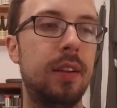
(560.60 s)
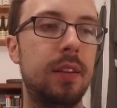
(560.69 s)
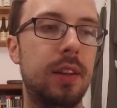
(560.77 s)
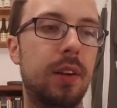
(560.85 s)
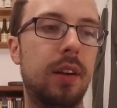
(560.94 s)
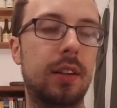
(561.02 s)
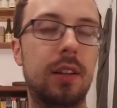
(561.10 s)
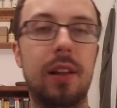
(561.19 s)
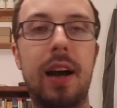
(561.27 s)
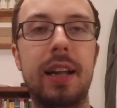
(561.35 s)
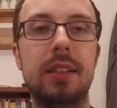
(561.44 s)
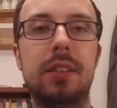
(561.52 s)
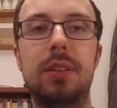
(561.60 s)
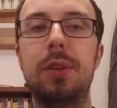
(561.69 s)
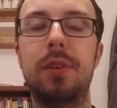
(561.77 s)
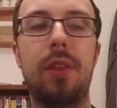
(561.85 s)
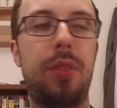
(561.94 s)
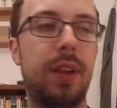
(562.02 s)
a glide
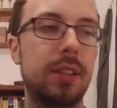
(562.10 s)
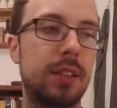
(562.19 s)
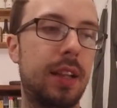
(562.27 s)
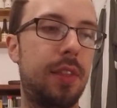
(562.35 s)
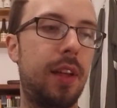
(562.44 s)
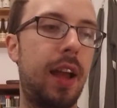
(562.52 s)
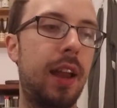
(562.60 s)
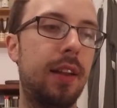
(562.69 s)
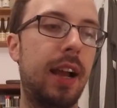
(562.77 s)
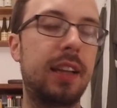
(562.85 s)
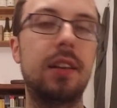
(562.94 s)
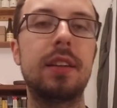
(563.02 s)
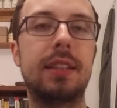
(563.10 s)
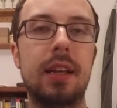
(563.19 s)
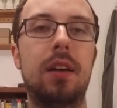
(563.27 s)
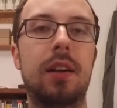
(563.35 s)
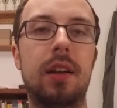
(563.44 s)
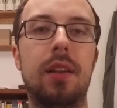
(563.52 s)
suit and things like that. I can already
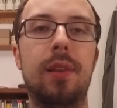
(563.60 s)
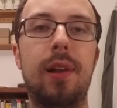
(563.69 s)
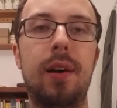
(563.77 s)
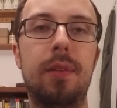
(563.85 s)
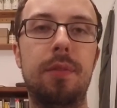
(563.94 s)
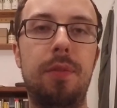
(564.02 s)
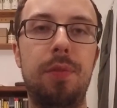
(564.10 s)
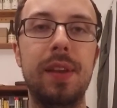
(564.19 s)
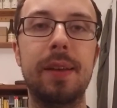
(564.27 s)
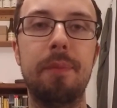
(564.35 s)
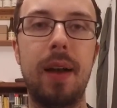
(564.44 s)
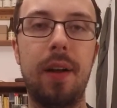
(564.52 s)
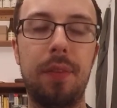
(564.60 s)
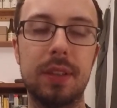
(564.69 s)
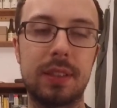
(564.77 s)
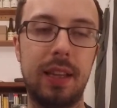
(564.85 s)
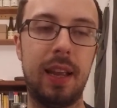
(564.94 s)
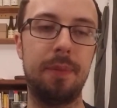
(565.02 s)
tell I'm going to love the amount
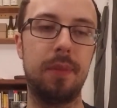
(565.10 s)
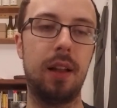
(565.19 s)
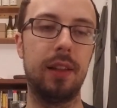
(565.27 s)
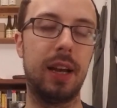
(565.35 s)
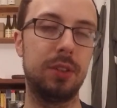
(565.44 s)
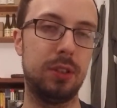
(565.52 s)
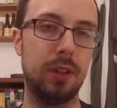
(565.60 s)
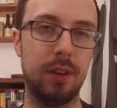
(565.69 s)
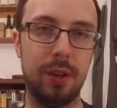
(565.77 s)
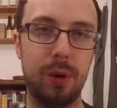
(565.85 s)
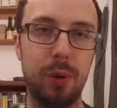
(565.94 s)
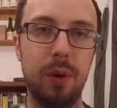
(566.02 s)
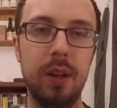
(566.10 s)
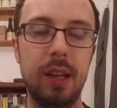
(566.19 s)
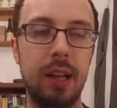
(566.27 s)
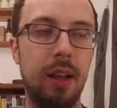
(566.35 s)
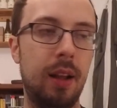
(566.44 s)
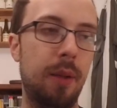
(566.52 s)
this game allows you to do
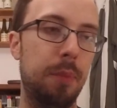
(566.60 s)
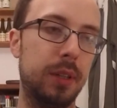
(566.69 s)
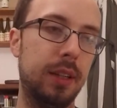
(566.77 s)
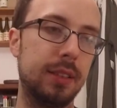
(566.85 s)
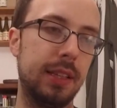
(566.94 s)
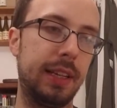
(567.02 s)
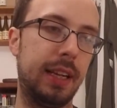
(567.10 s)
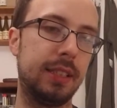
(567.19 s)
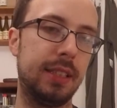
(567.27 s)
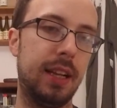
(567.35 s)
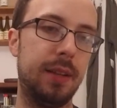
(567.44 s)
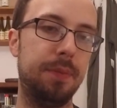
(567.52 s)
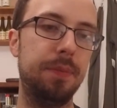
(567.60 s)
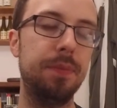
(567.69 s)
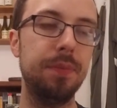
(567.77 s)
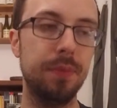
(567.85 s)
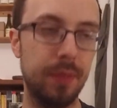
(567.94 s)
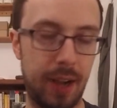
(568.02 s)
because, like I said,
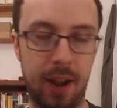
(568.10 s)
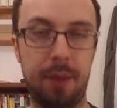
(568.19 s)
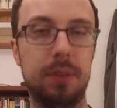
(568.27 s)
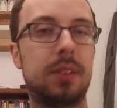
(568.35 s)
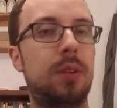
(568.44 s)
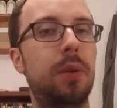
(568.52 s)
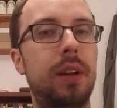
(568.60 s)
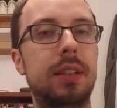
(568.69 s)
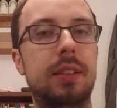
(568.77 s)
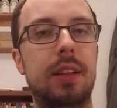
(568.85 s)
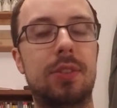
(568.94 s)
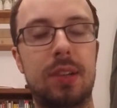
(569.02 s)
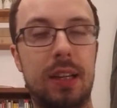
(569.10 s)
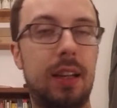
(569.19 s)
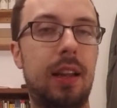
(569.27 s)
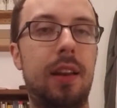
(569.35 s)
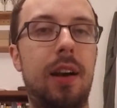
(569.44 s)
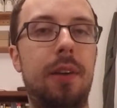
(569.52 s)
I hope the story is intriguing
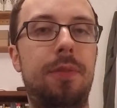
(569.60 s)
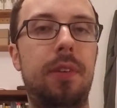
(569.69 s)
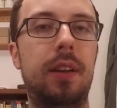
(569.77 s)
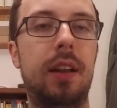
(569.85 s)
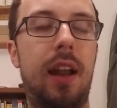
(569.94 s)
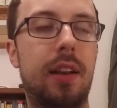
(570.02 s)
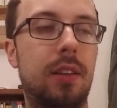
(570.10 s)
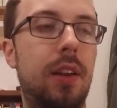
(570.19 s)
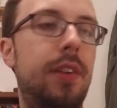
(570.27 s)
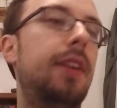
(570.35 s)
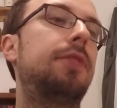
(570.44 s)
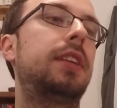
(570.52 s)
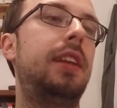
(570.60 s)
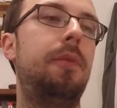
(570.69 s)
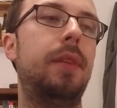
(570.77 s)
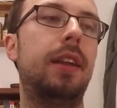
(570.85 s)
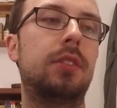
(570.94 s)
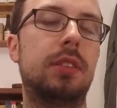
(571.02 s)
enough and good enough to keep
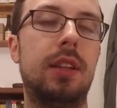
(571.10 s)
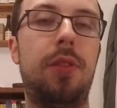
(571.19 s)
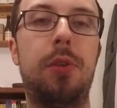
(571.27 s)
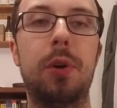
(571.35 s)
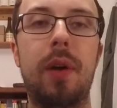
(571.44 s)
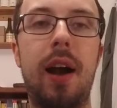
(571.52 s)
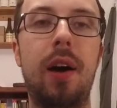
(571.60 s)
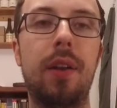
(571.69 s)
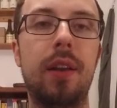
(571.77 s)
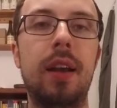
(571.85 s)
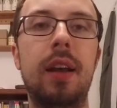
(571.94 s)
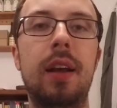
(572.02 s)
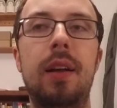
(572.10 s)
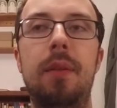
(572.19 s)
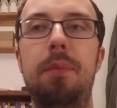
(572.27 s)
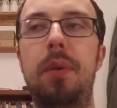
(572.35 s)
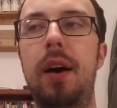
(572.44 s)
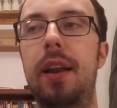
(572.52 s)
me interested throughout.
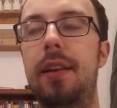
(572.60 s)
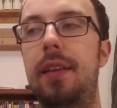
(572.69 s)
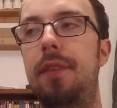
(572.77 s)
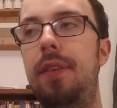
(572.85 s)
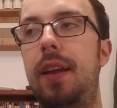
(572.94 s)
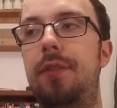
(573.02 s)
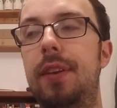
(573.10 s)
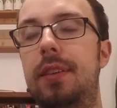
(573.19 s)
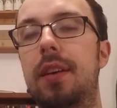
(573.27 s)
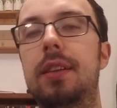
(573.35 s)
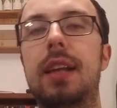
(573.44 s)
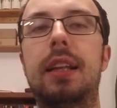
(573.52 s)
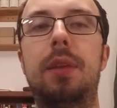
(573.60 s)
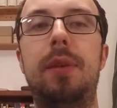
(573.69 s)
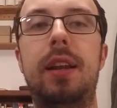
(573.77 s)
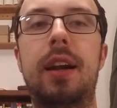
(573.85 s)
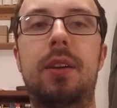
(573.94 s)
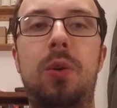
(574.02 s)
But if it turns out to be
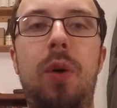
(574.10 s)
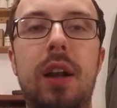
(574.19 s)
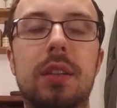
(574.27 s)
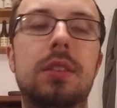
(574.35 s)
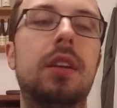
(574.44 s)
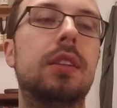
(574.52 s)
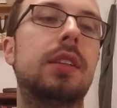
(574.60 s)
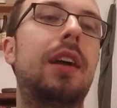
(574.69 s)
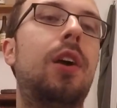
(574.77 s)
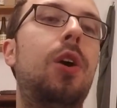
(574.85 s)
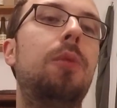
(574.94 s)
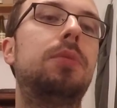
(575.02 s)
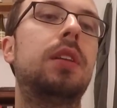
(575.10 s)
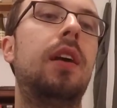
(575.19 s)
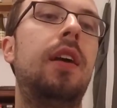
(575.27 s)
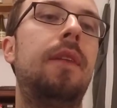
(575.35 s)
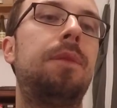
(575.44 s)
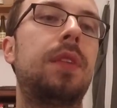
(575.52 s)
not quite as good as I hoped,
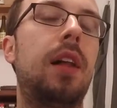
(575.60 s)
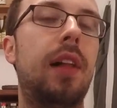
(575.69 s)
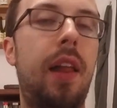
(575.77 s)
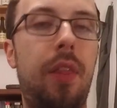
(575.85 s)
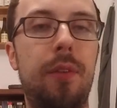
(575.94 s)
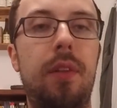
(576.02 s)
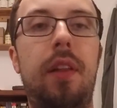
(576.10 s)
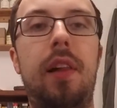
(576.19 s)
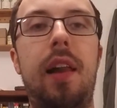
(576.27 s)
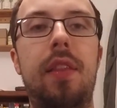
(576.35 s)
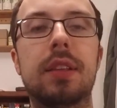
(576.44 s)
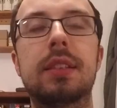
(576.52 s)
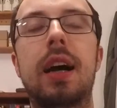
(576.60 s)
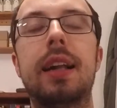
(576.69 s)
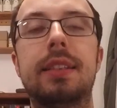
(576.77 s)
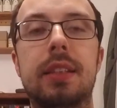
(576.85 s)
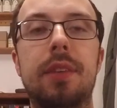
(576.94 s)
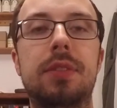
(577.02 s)
a lot of the
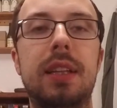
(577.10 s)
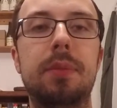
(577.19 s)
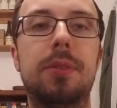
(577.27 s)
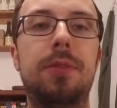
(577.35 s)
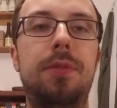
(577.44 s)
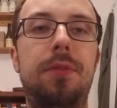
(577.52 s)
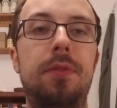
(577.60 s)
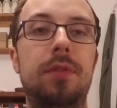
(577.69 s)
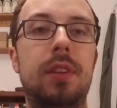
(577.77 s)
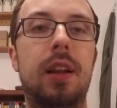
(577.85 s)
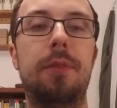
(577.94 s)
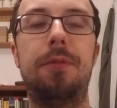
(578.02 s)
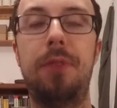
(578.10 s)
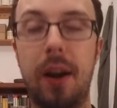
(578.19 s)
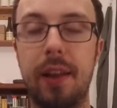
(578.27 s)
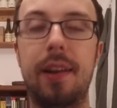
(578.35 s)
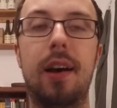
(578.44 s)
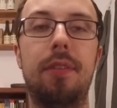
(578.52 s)
side stuff seems
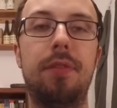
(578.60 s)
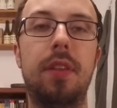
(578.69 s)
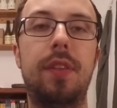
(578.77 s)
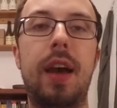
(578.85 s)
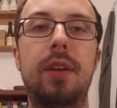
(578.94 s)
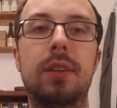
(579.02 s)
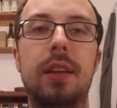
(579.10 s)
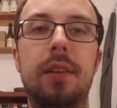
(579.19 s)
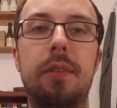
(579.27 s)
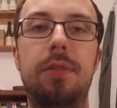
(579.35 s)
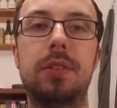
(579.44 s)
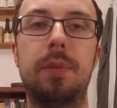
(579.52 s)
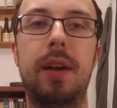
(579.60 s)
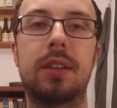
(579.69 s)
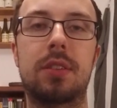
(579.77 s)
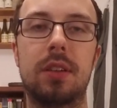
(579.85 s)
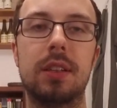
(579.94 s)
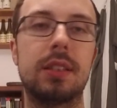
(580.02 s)
fun enough that'll give some
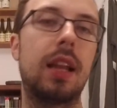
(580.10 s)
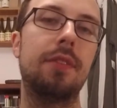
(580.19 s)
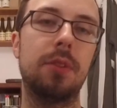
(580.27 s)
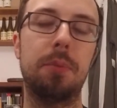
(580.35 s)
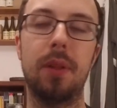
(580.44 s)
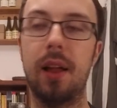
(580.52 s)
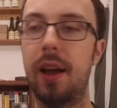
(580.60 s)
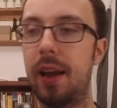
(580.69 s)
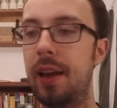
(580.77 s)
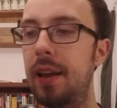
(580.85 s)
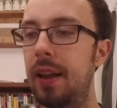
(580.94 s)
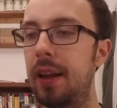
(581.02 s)
extra incentive to play.